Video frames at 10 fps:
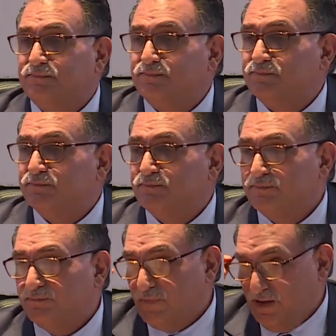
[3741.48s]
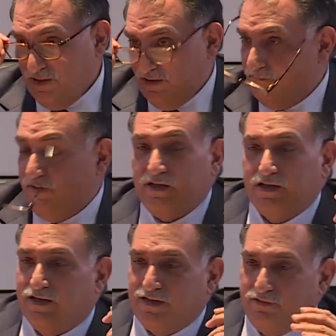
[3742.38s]
State of Israel
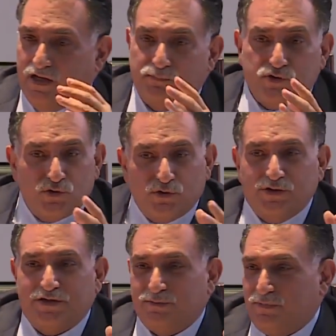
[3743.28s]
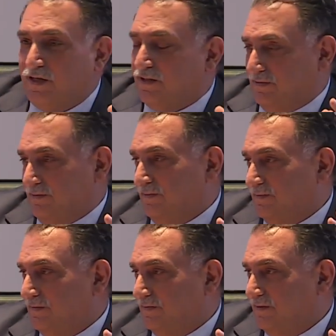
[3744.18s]
deserves also to be
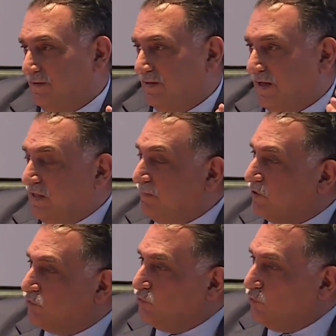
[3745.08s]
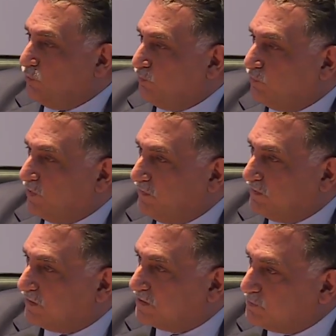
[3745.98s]
compensated for the
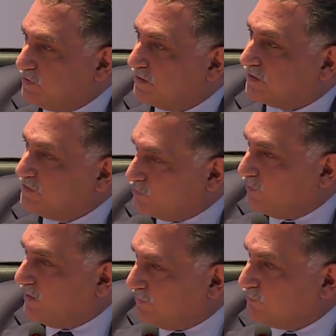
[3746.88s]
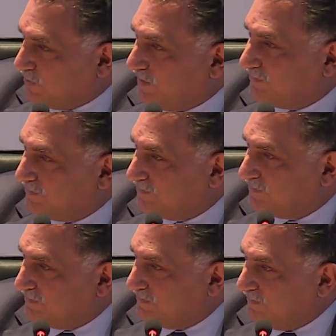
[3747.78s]
costs that
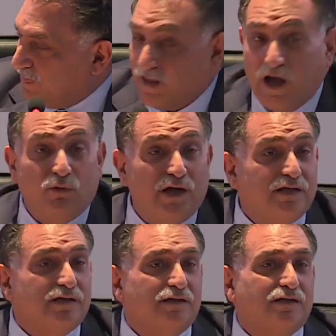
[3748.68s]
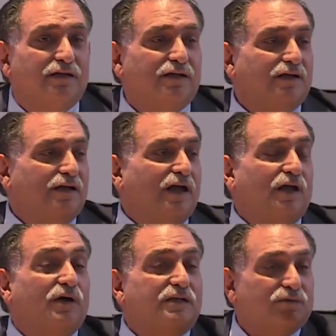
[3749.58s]
it has borne as a result
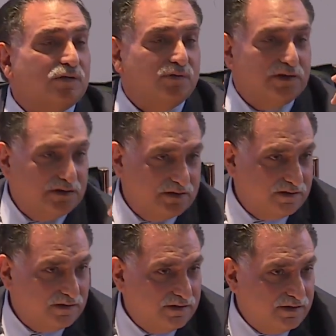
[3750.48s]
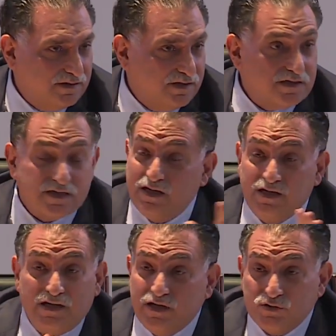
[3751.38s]
of
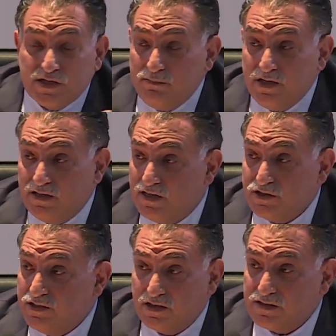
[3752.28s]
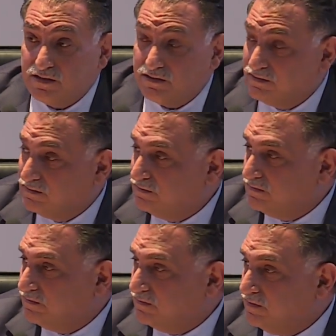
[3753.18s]
accepting the Jewish
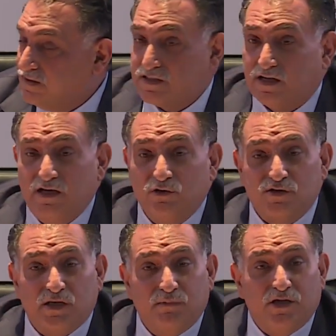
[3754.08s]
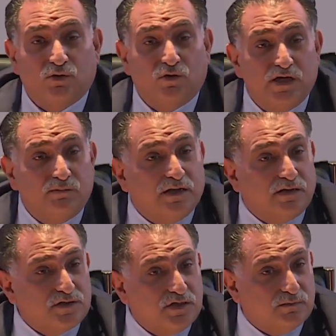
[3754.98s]
refugees. But first of all,
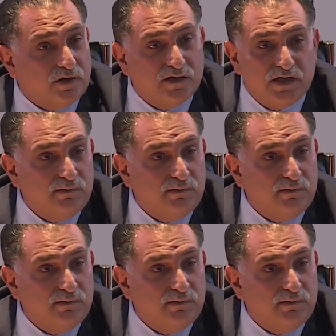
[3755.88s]
let's not.